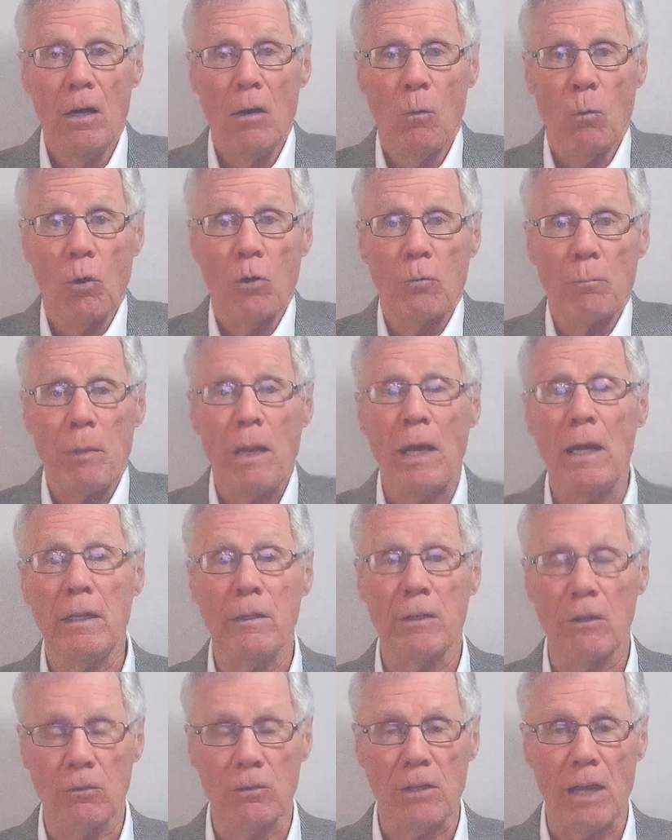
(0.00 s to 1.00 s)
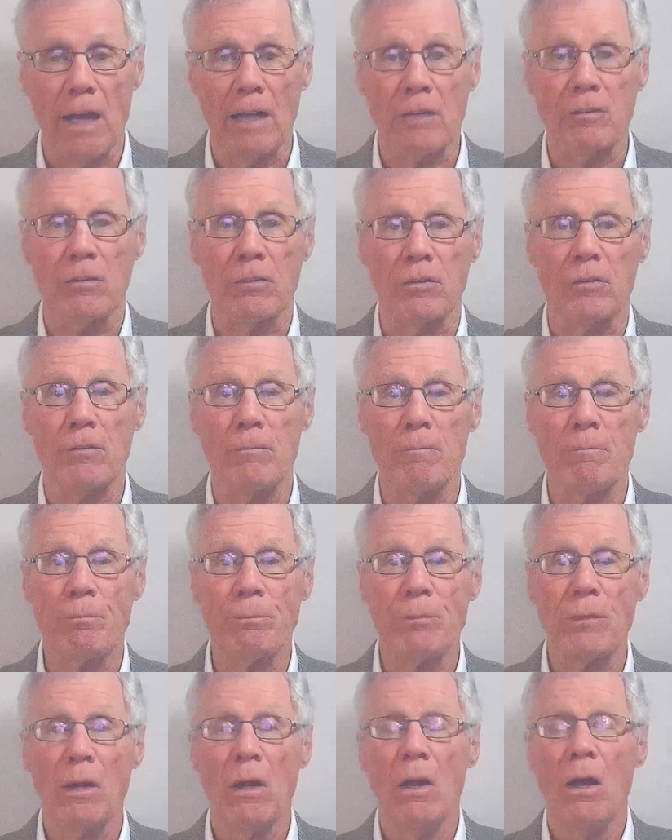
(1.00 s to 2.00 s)
weren't paying their taxes.
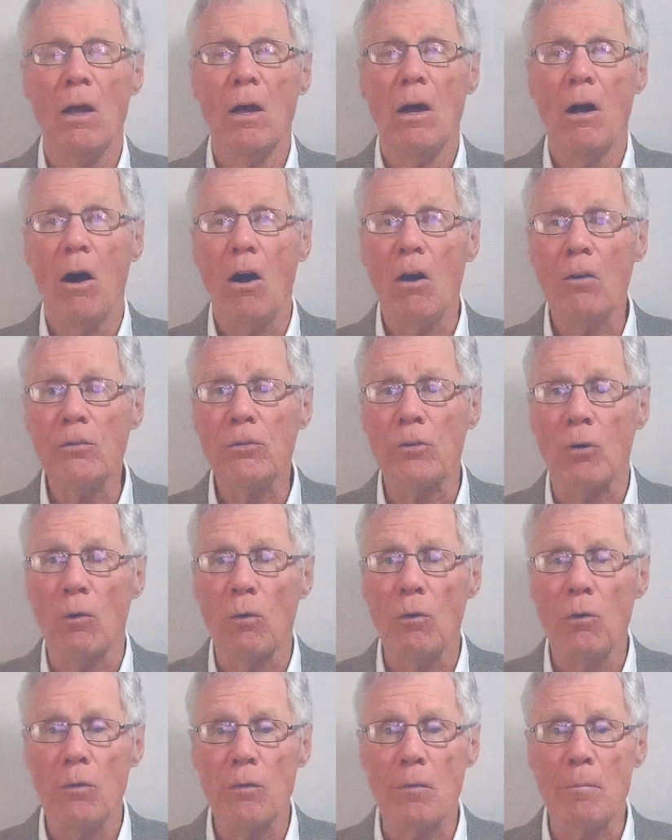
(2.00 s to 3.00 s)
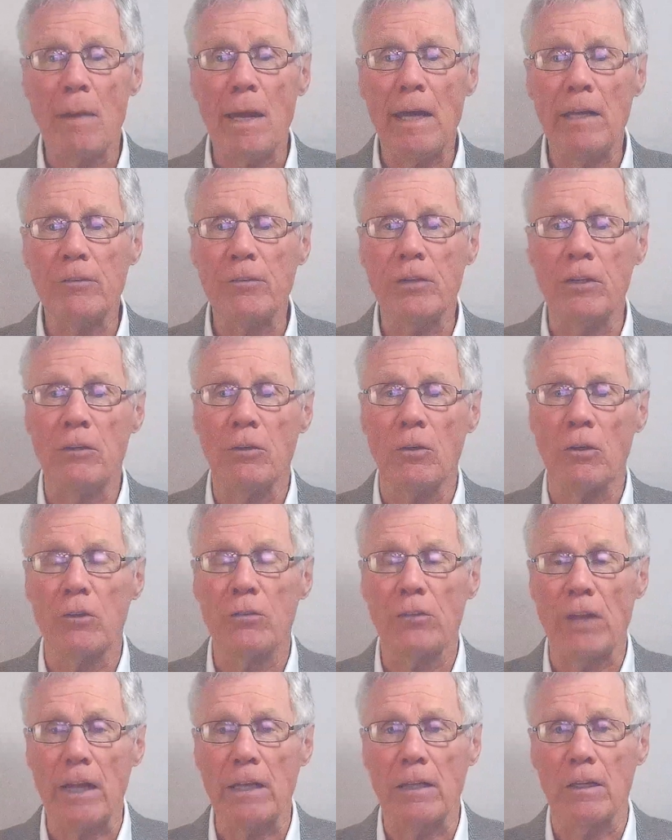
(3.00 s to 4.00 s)
Also, the bank senior
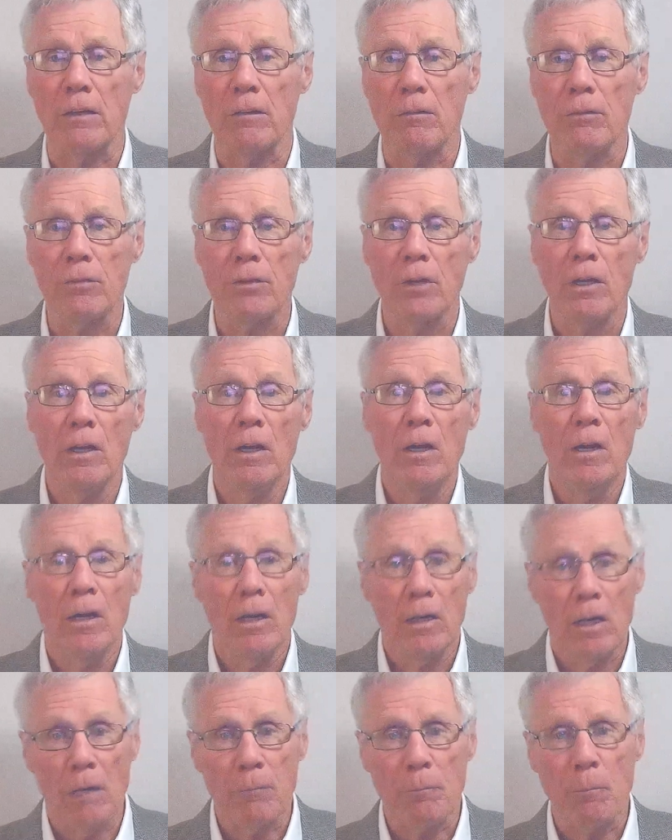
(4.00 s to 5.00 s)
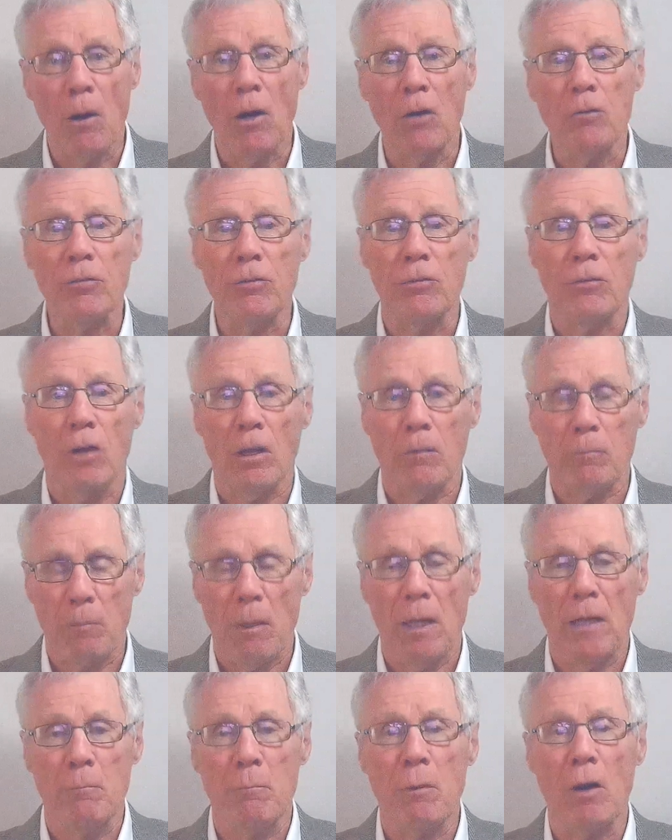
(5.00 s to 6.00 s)
executives got
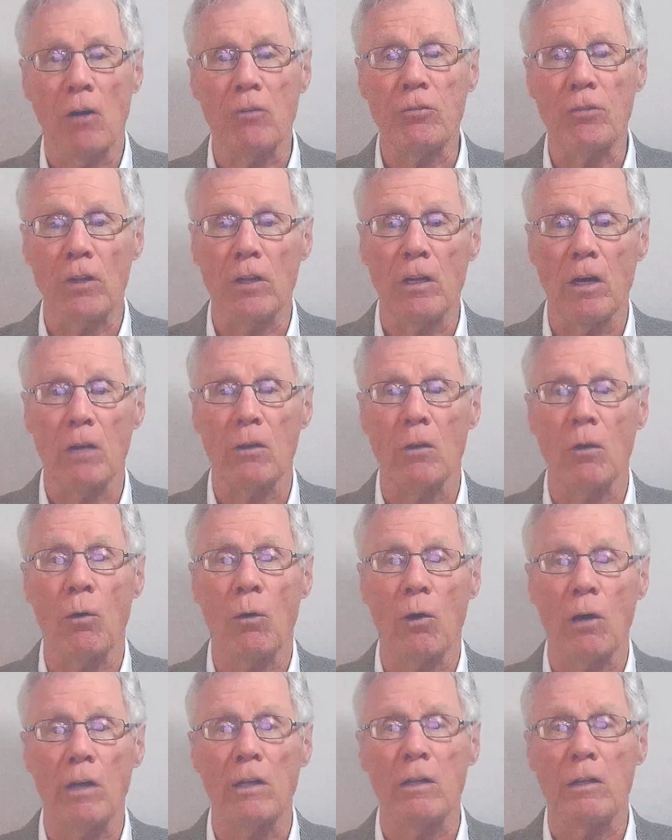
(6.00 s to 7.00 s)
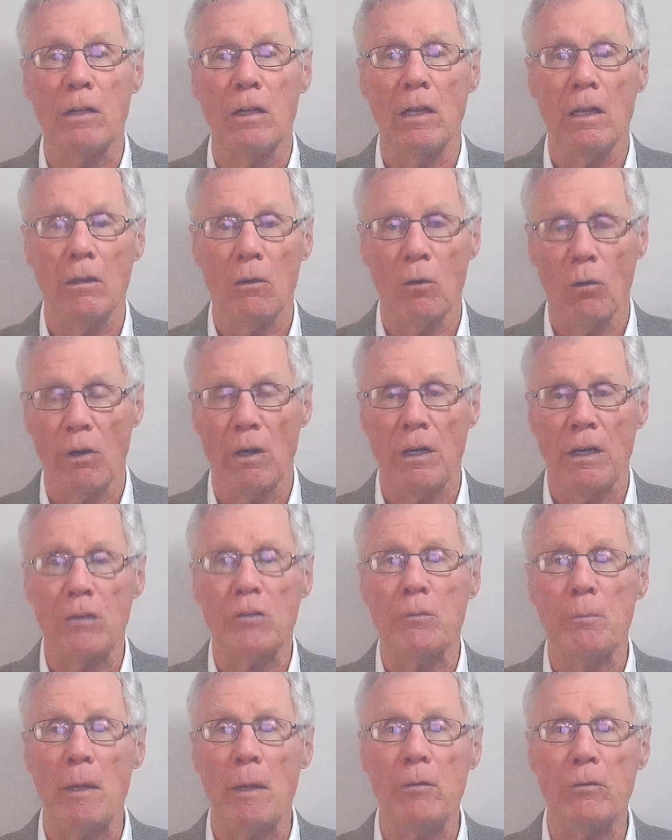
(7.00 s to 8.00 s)
paid partially on lowering
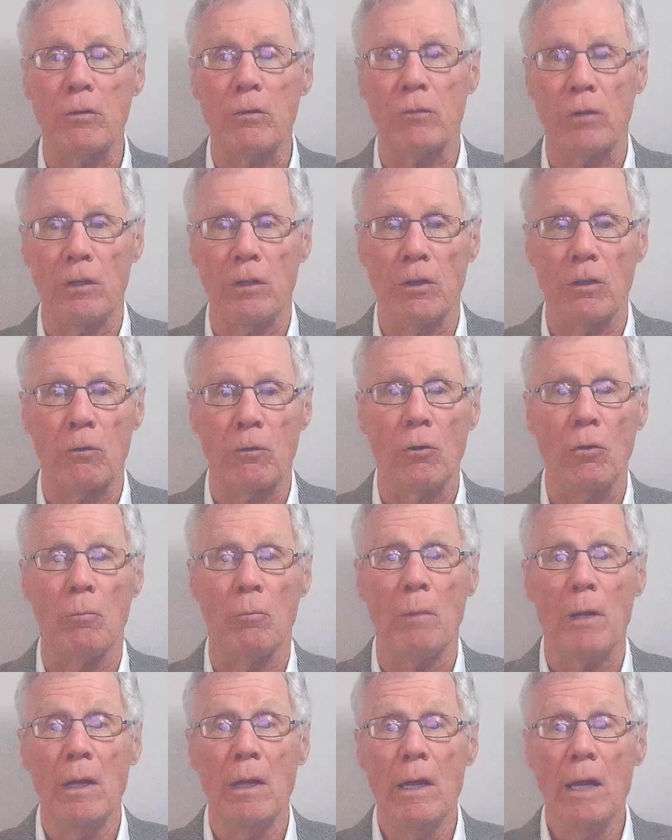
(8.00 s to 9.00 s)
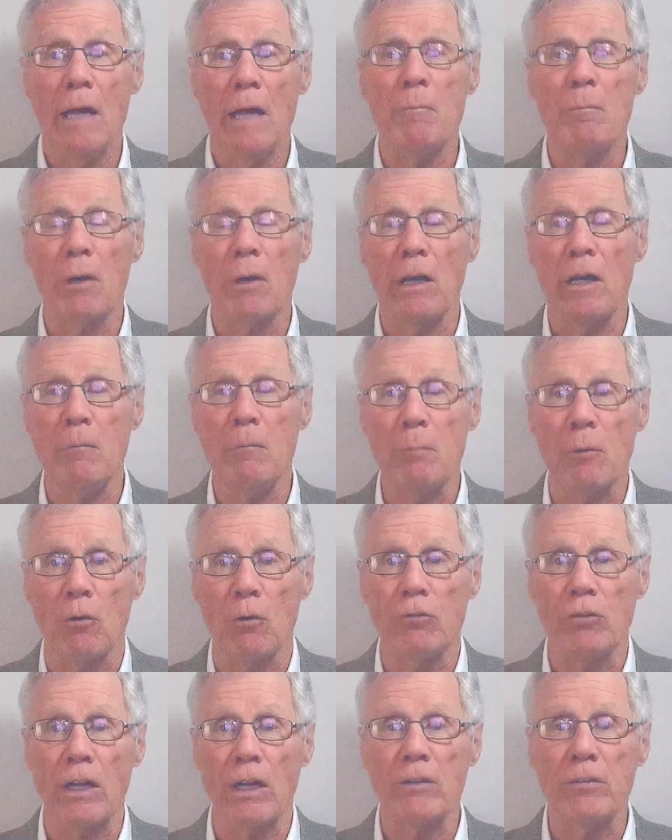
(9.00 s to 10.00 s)
expenses in their group and bringing
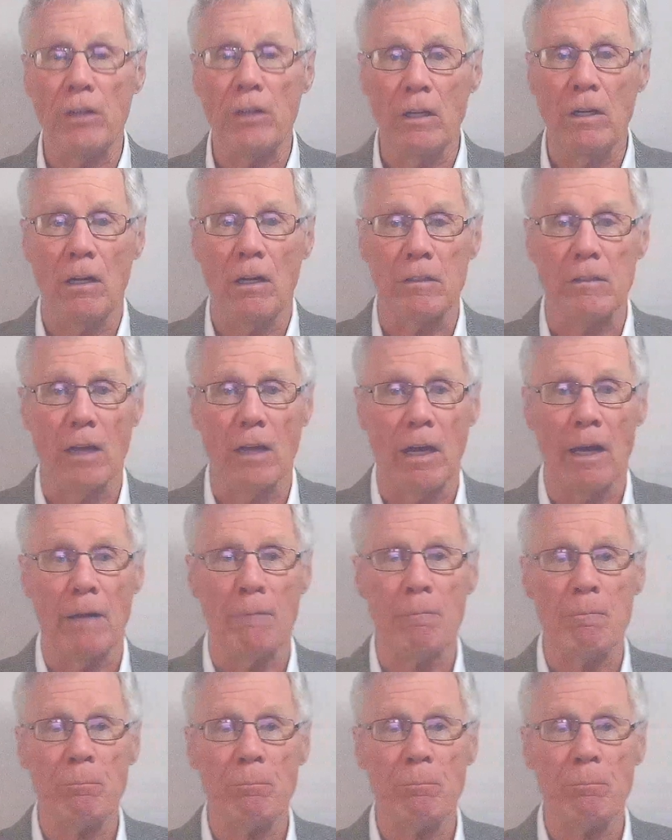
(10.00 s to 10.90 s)
projects in on time.